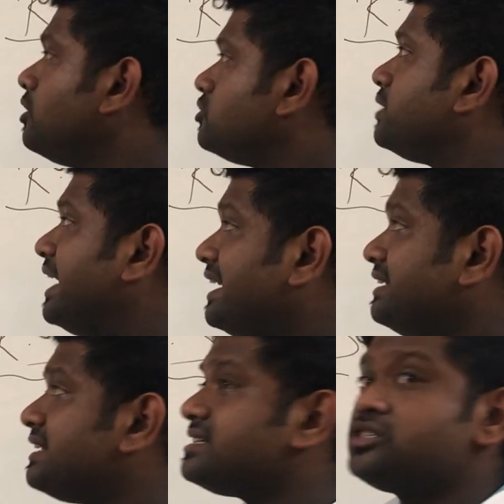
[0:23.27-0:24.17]
So
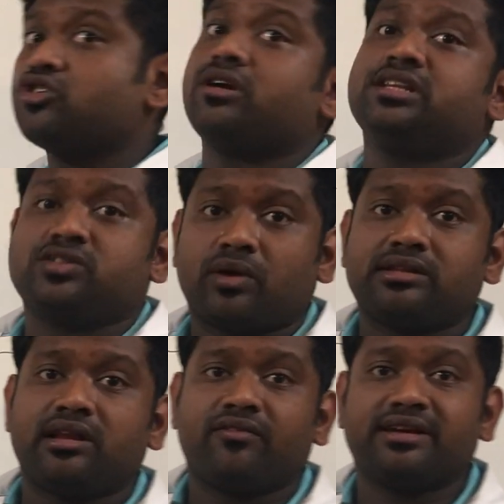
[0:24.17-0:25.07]
icterus and jaundice, what
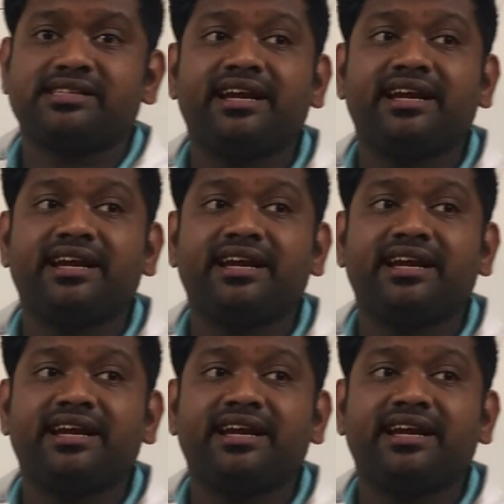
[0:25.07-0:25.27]
is the difference?